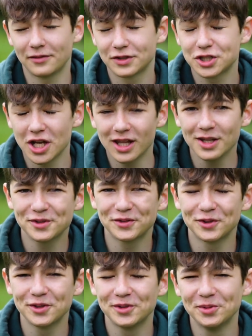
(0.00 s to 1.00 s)
have a challenge
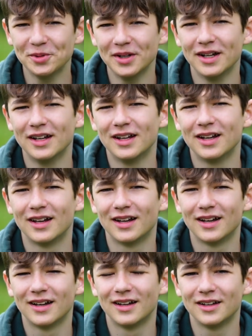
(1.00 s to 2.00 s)
for you.
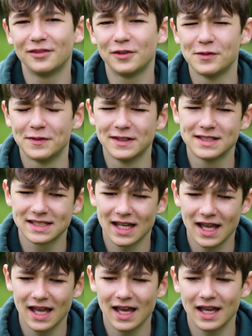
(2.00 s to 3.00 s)
If you feel
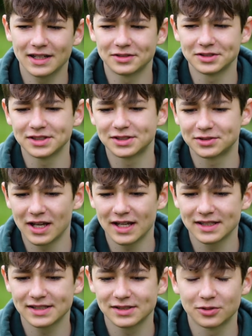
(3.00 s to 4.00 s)
sad or
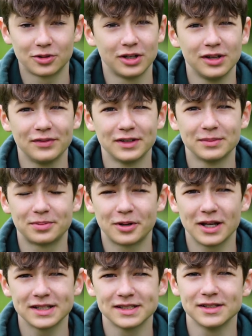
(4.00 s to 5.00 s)
stressed or even
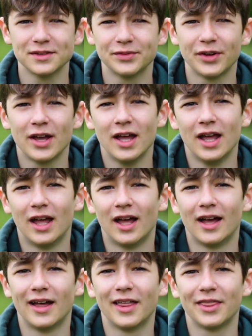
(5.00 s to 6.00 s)
depressive,
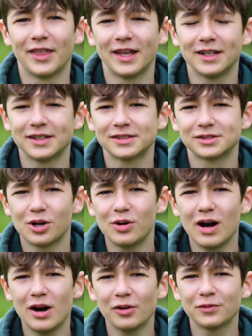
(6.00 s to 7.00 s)
then
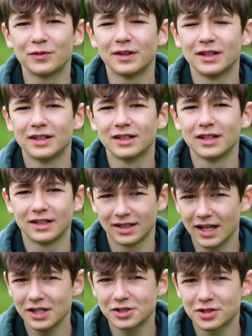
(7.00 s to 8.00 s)
go out in
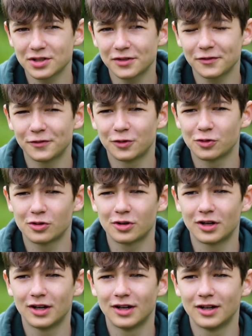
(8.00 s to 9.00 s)
nature
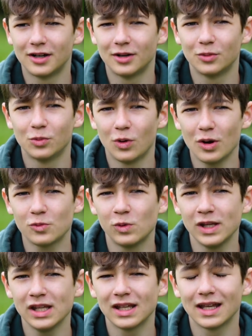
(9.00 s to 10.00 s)
for 1
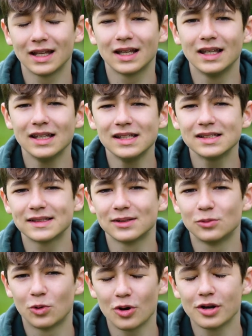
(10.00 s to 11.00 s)
week, at least
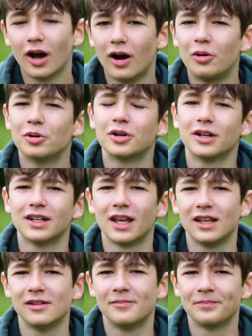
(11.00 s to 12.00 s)
1 hour a
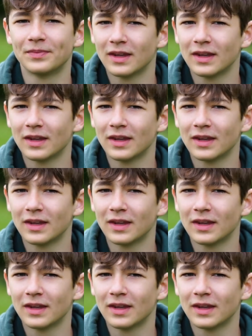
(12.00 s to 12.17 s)
day.